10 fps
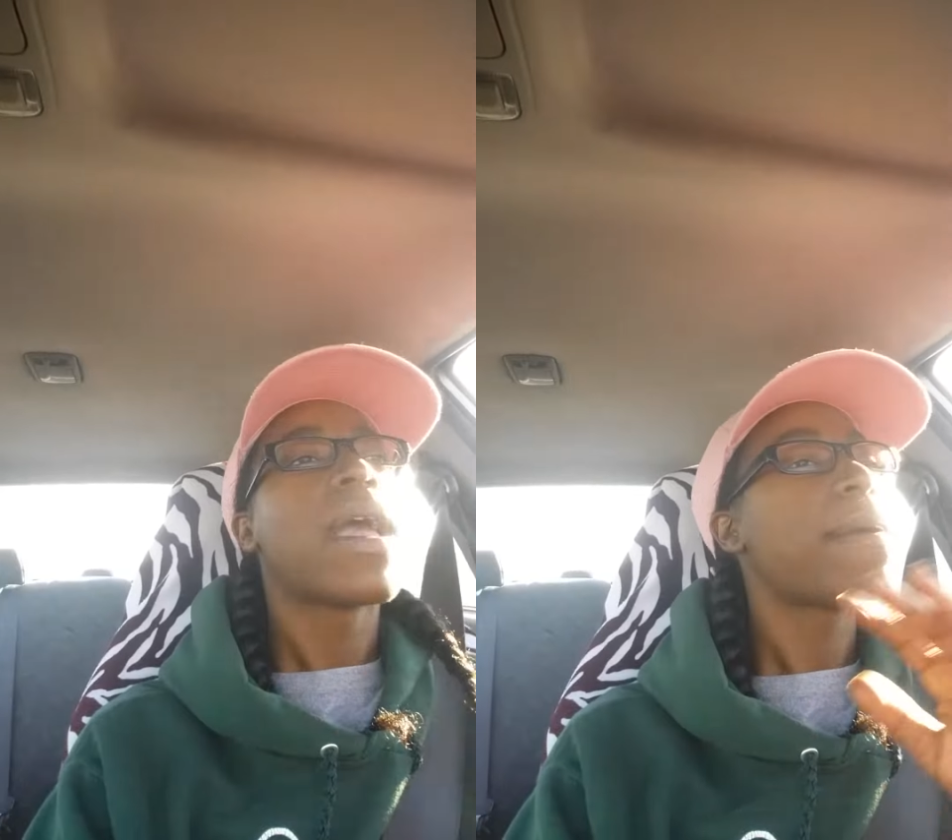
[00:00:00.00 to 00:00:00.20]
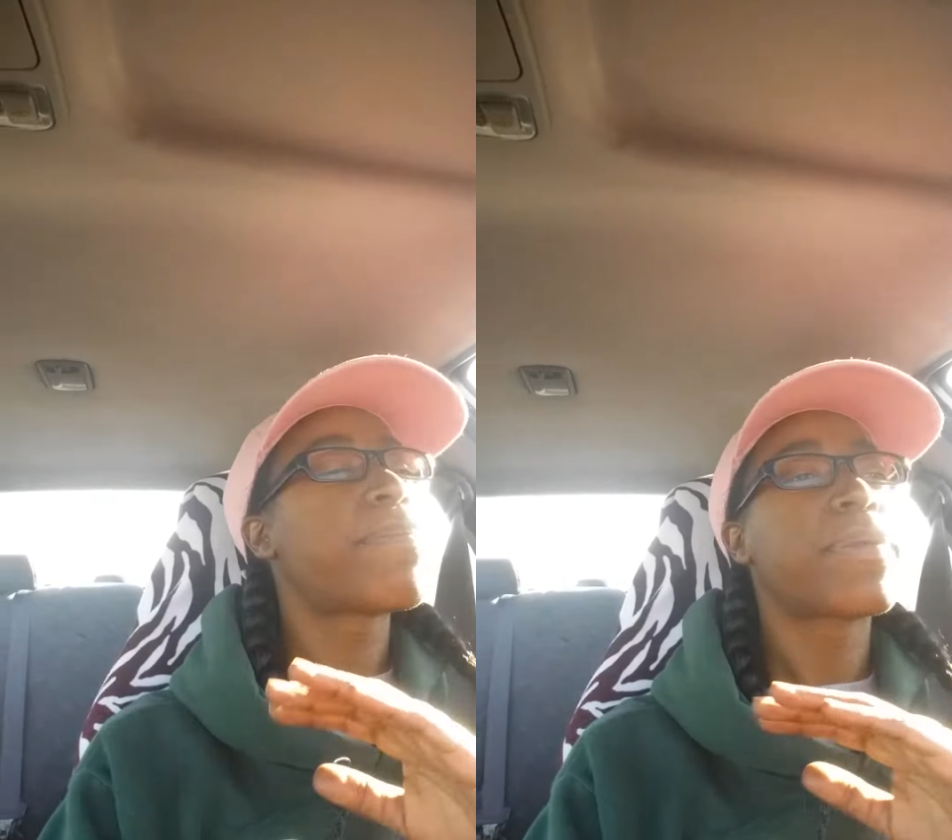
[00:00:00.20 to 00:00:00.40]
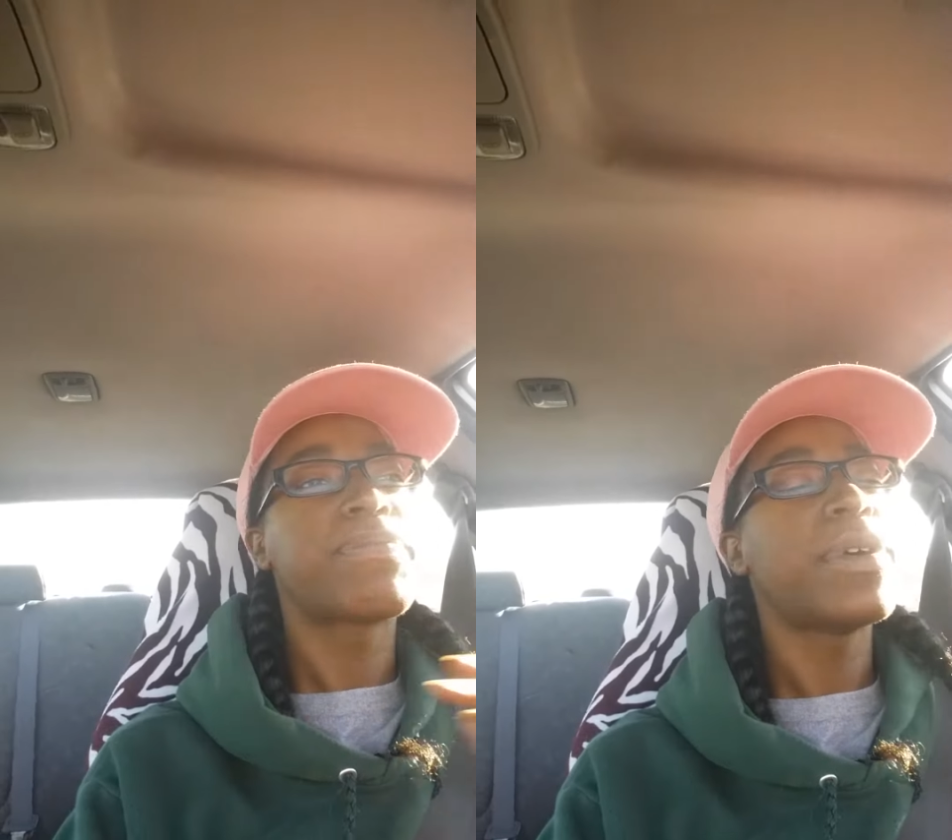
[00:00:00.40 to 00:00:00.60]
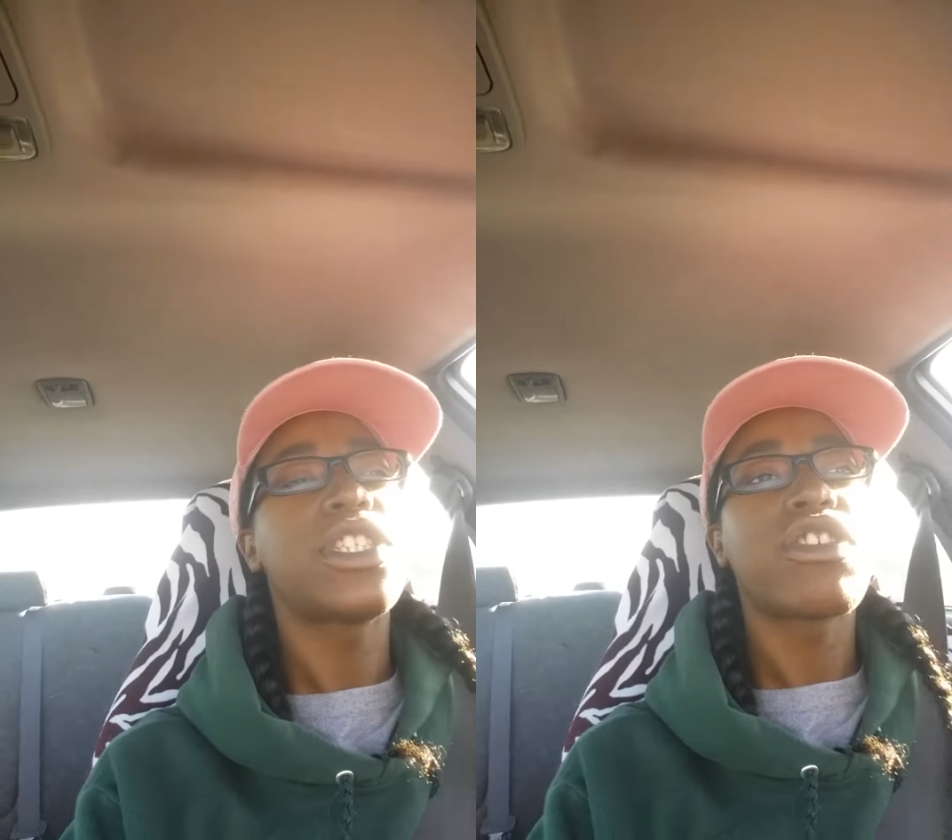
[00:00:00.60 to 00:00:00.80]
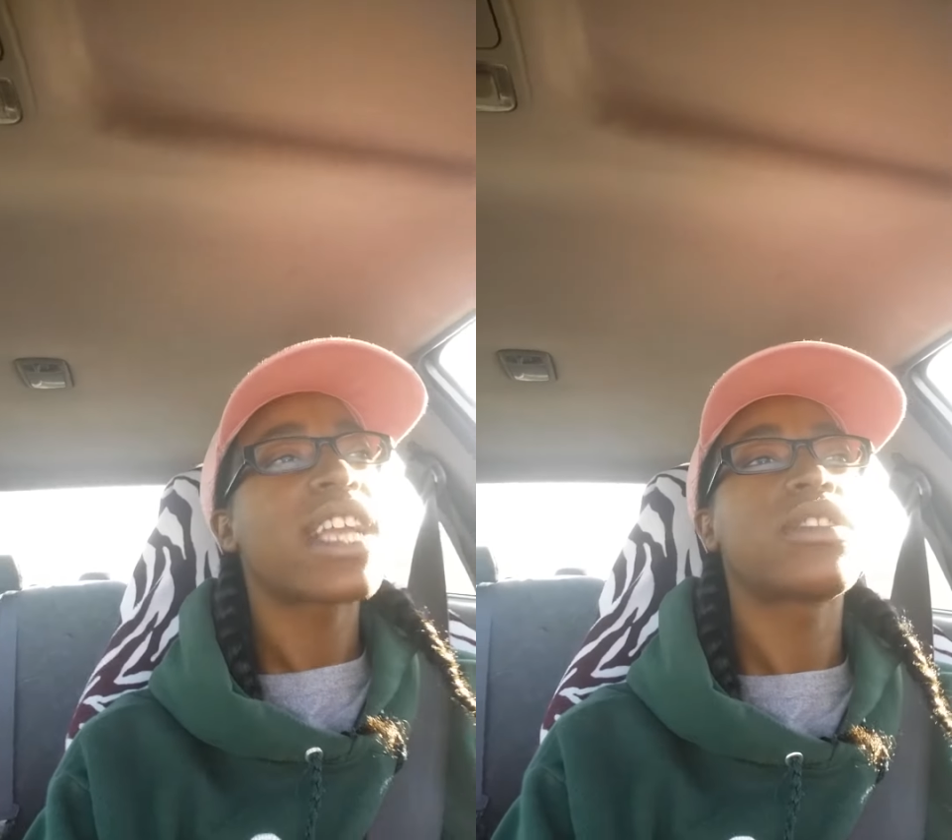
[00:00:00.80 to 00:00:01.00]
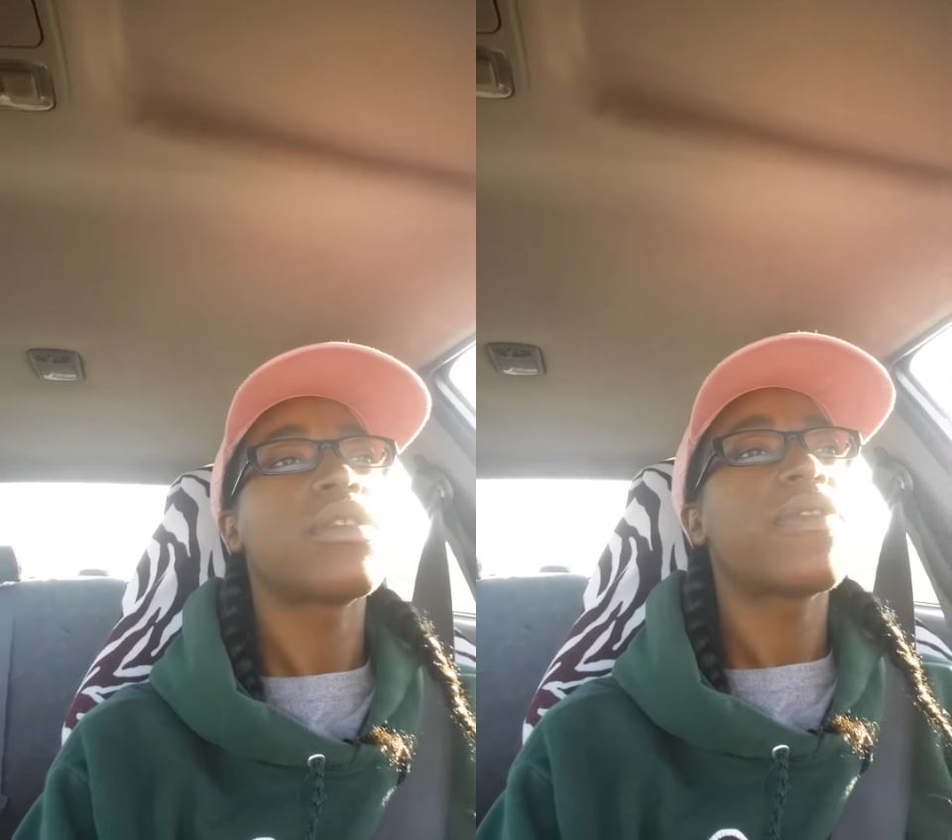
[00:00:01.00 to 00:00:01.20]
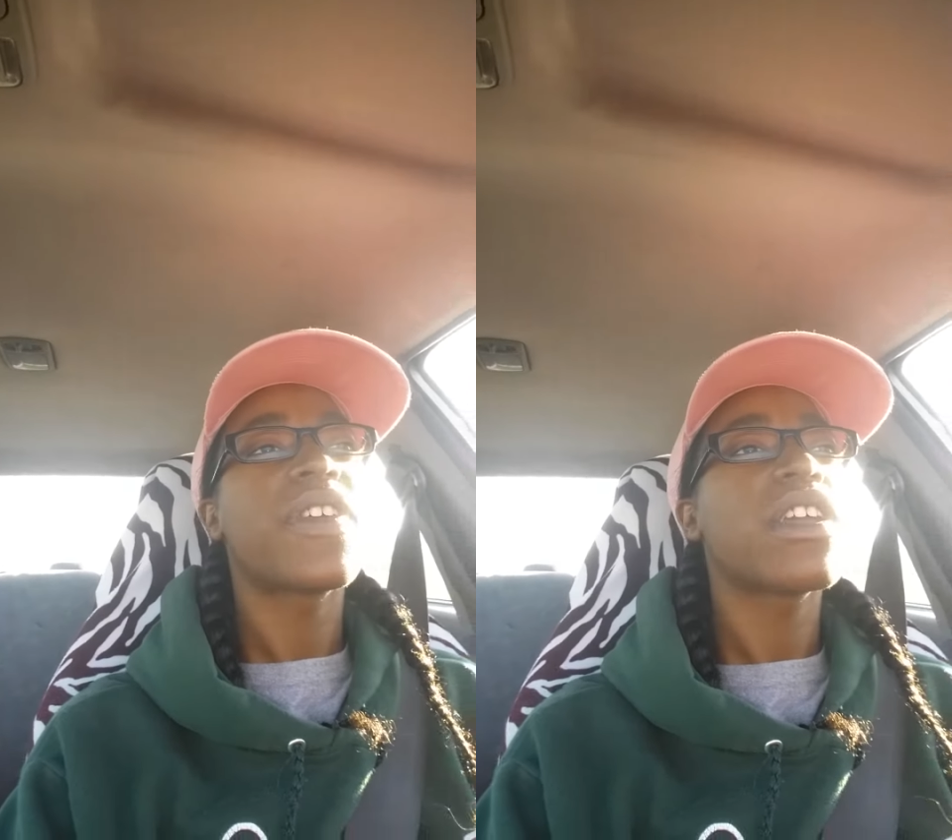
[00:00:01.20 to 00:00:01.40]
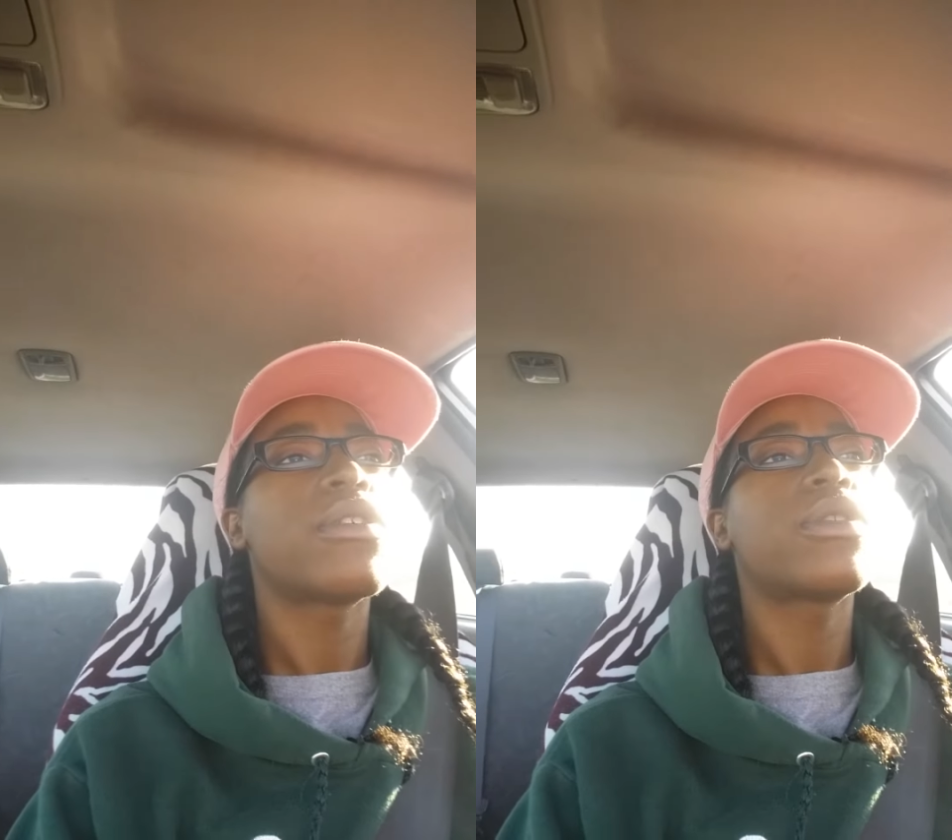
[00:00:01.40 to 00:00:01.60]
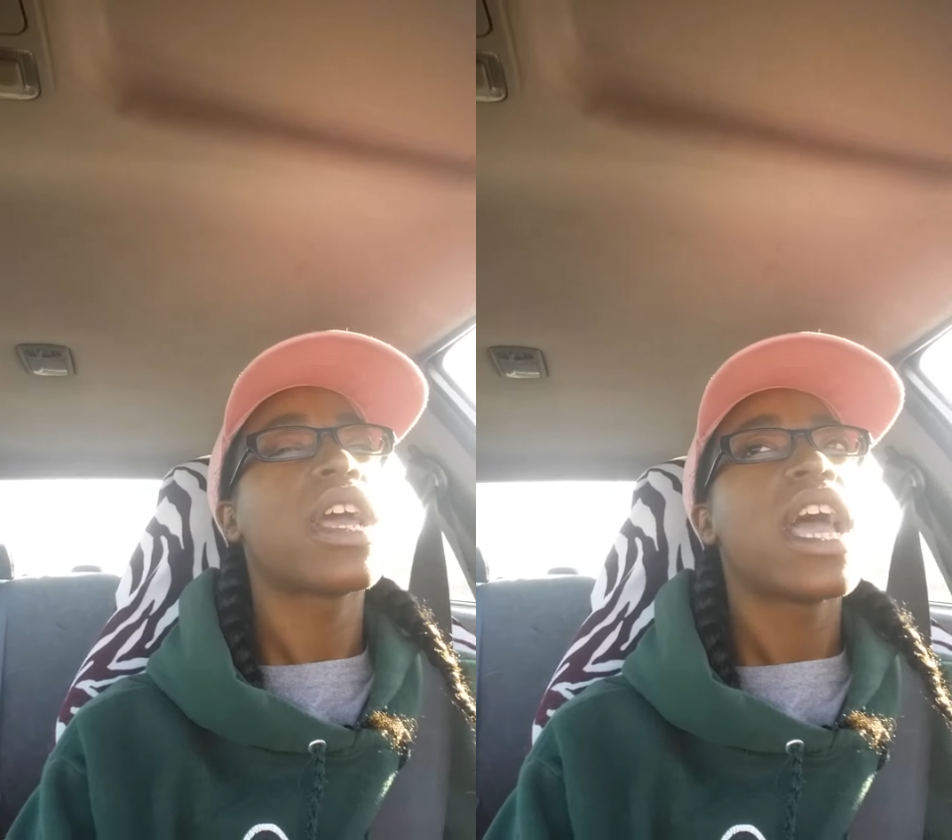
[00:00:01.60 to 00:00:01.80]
and put Traggs on the field?